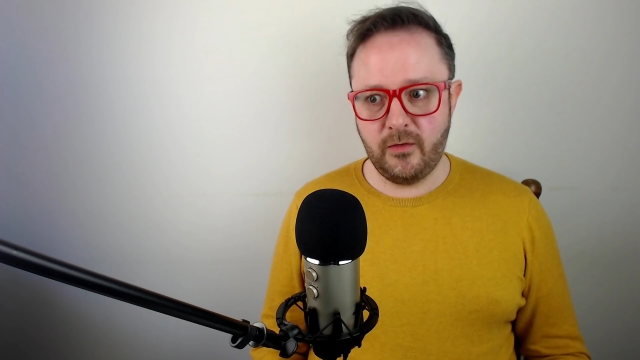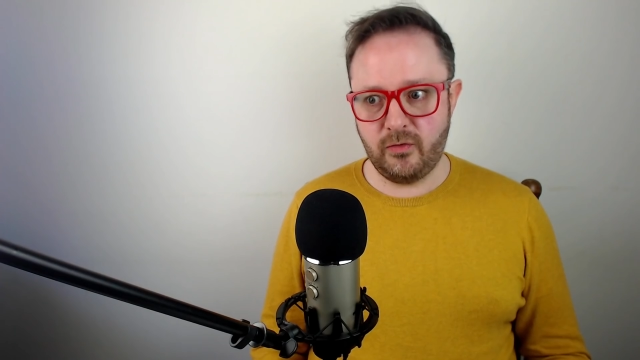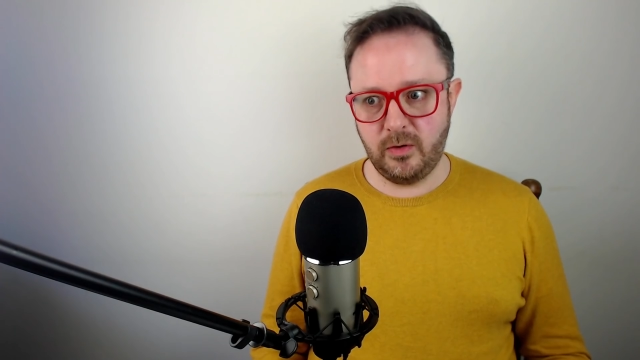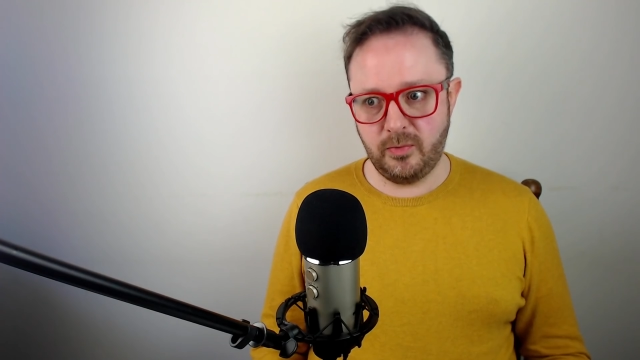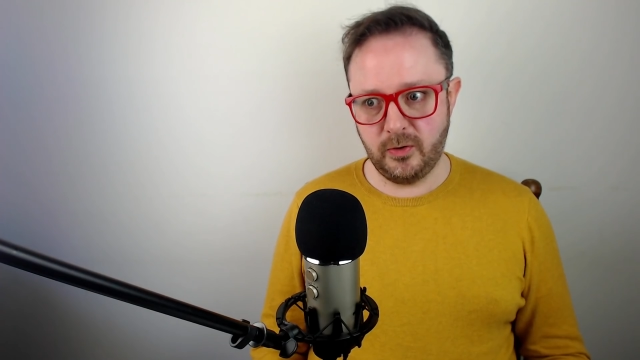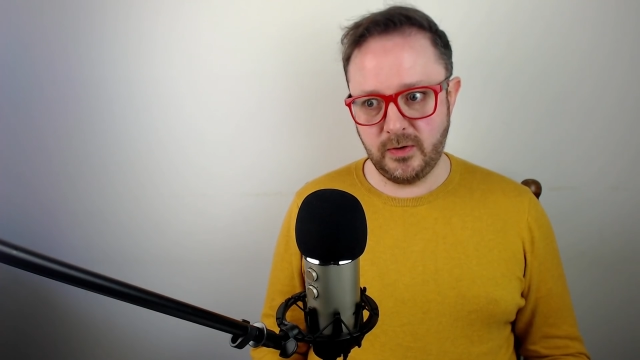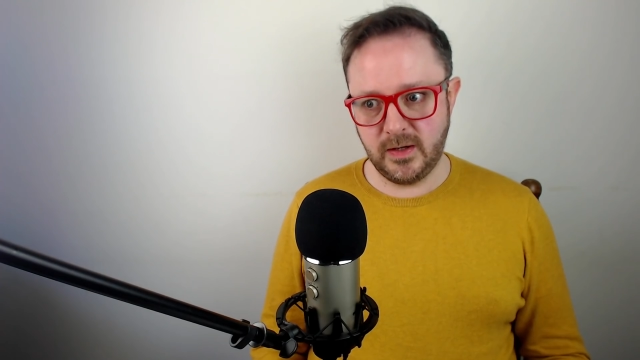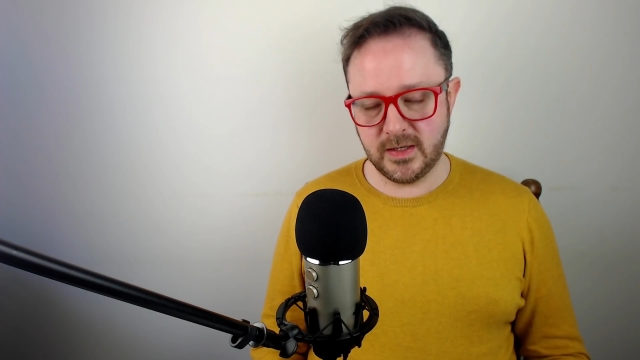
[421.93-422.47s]

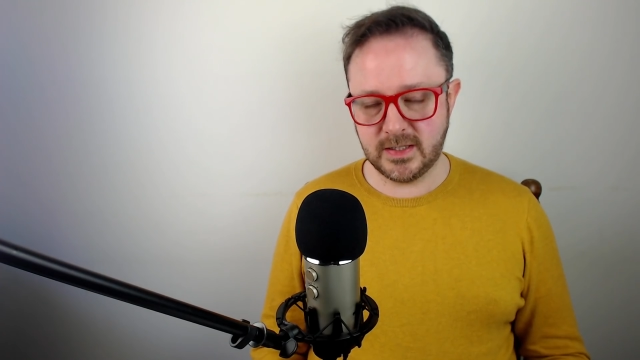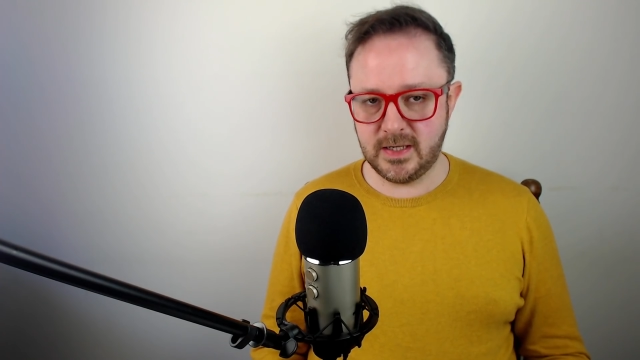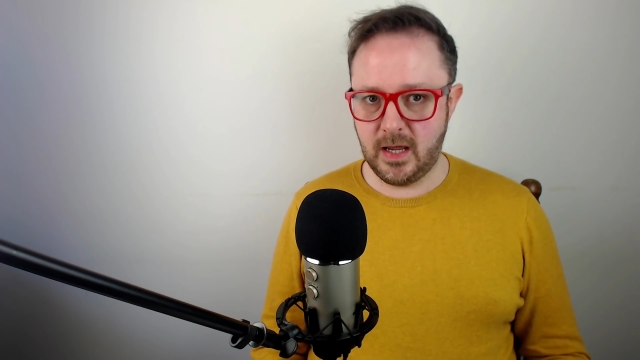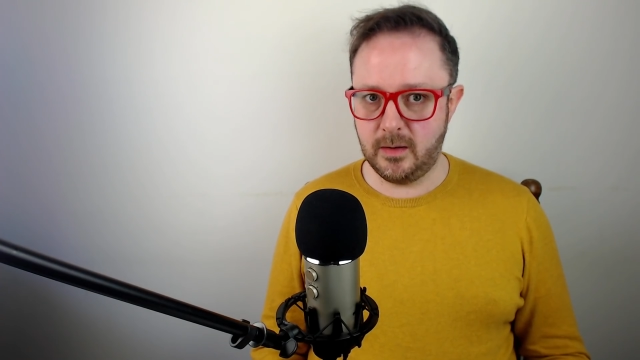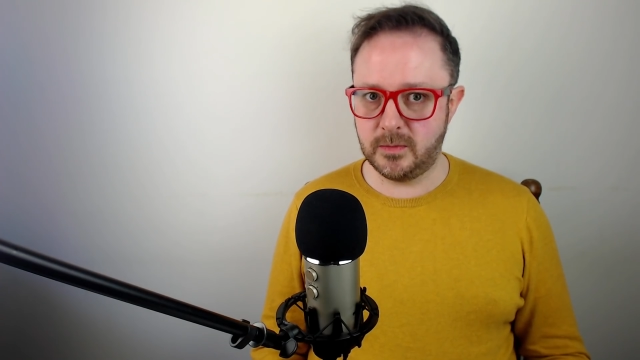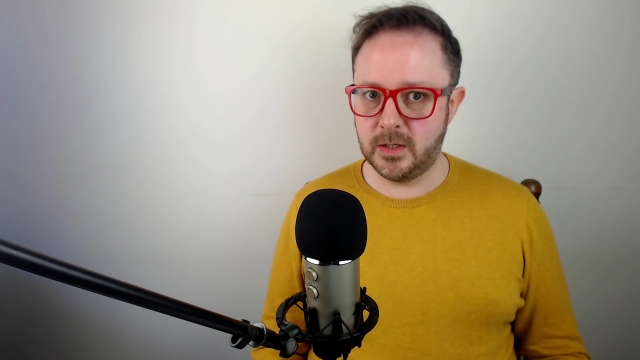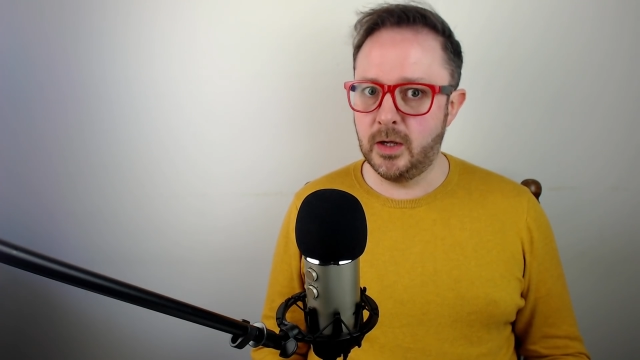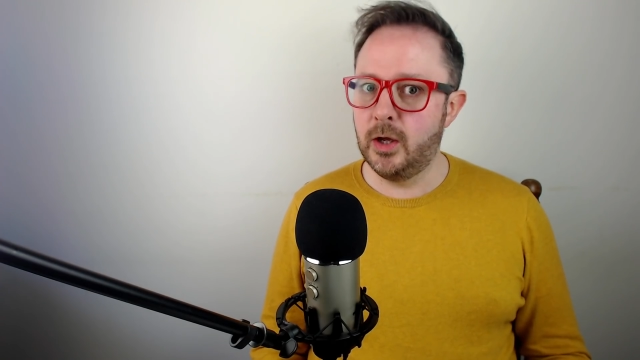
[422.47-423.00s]
Everybody
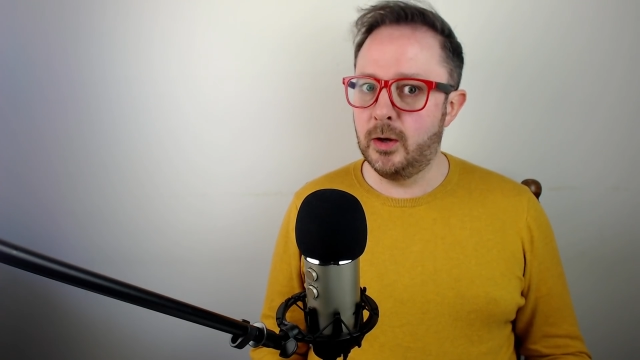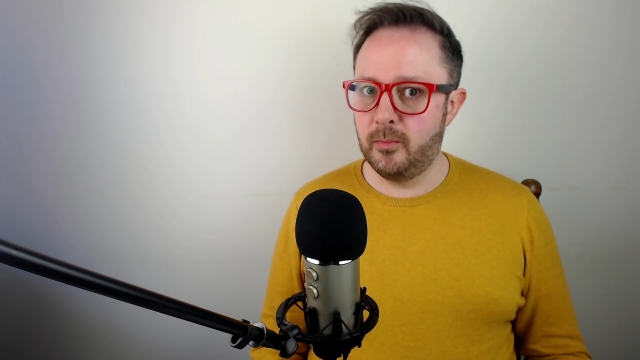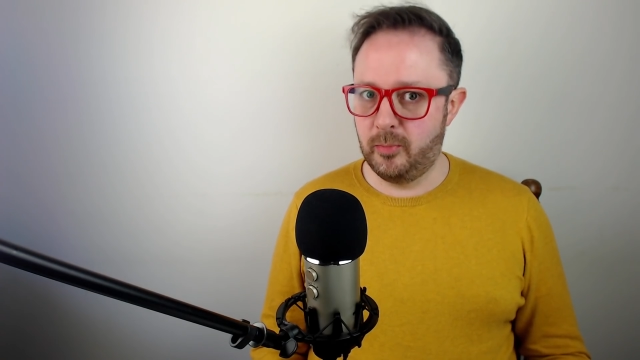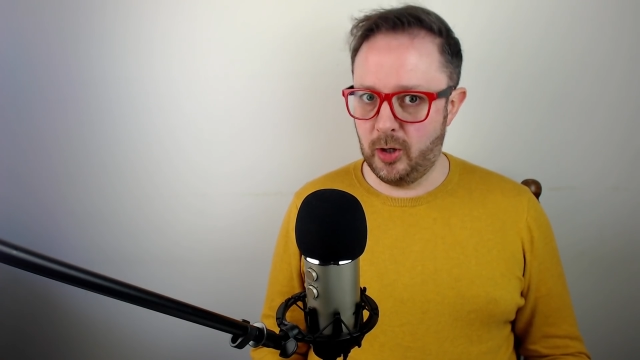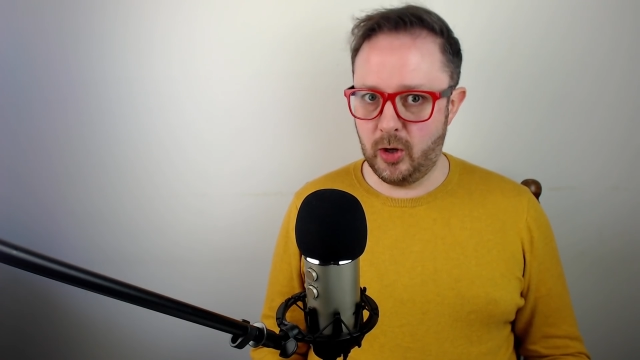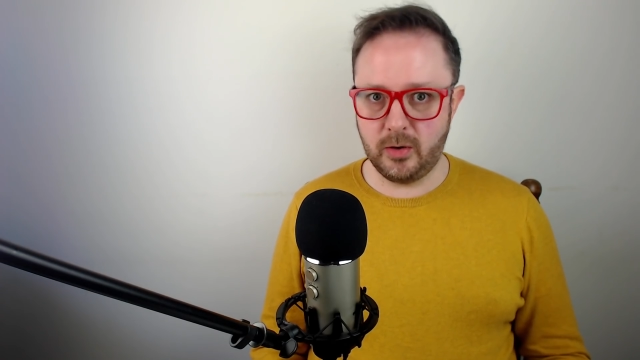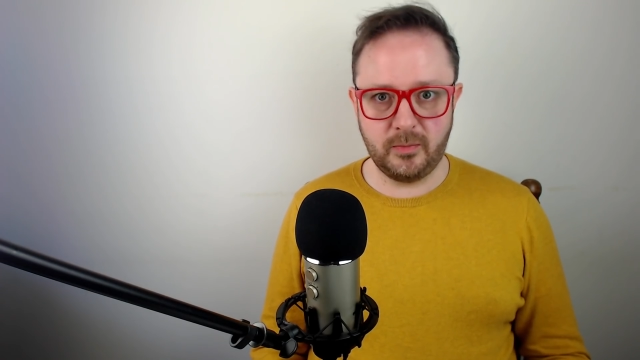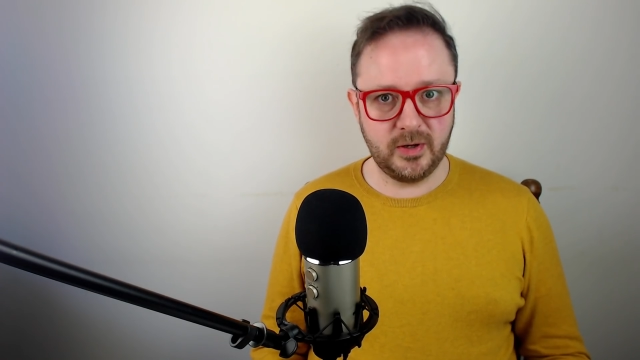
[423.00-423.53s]
Except
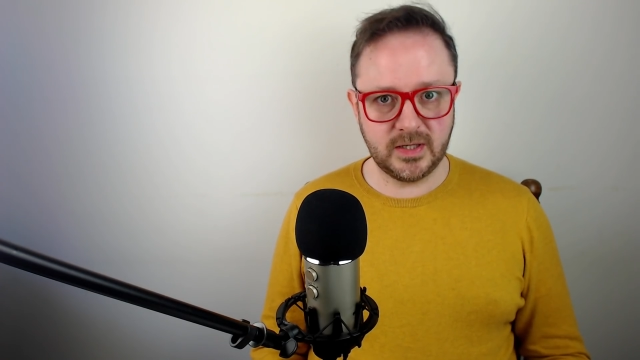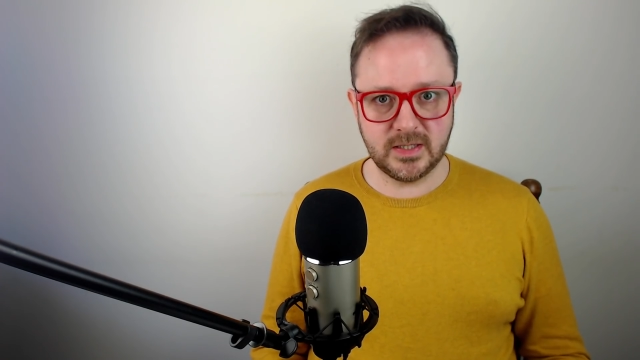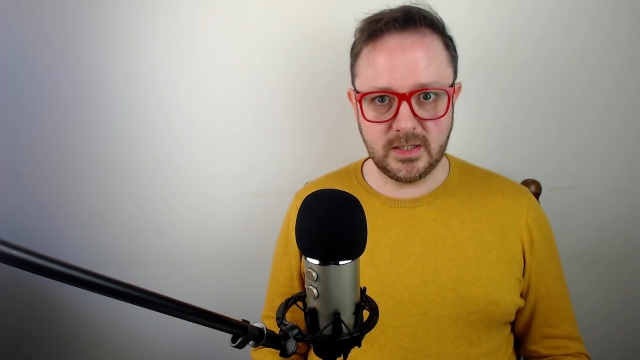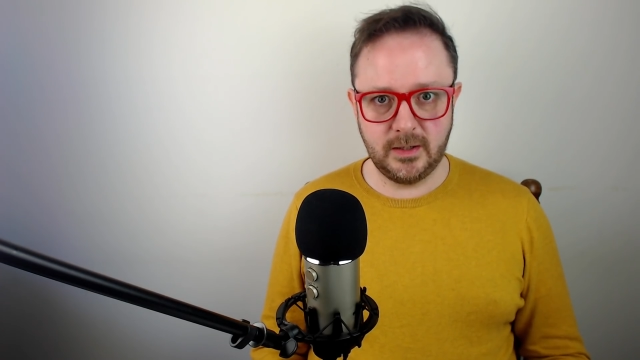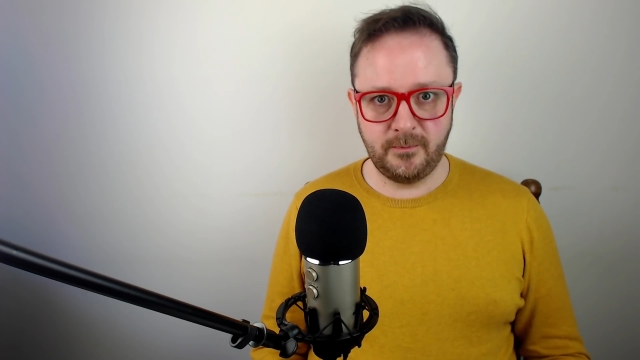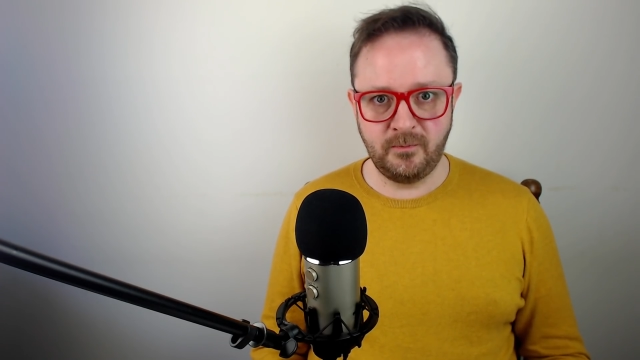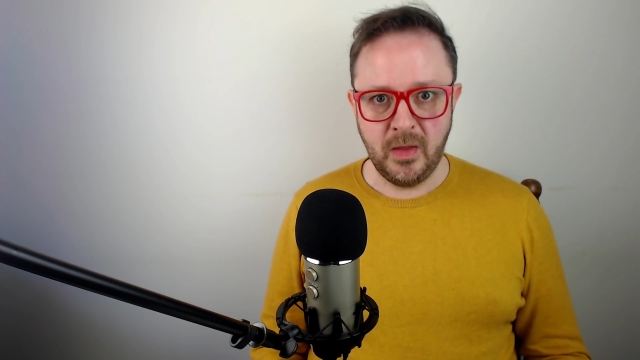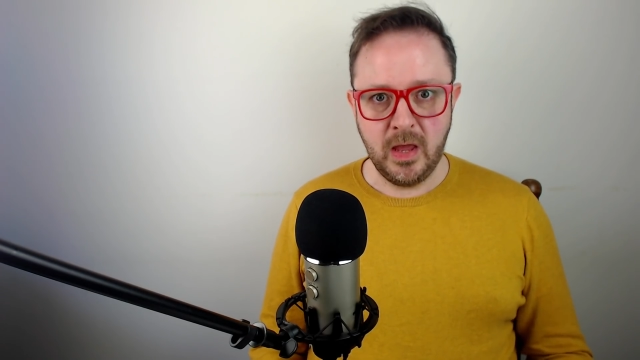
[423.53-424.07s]

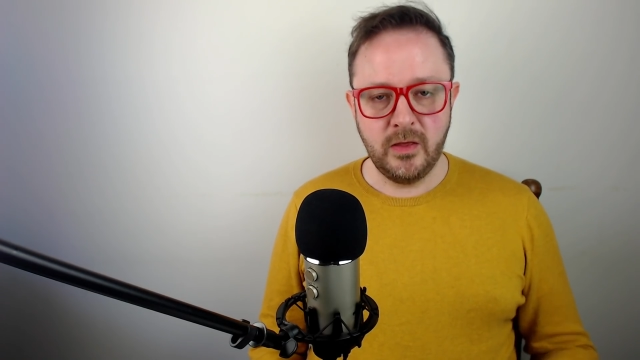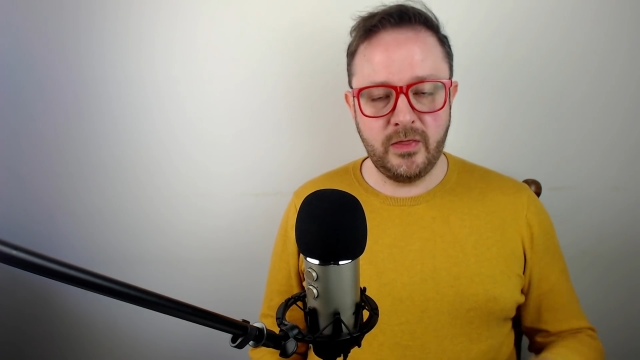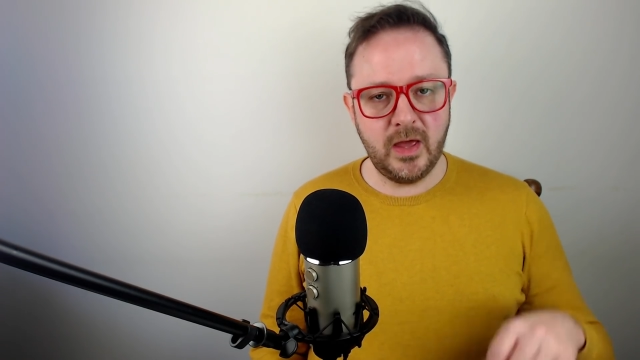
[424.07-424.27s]
Blockbuster.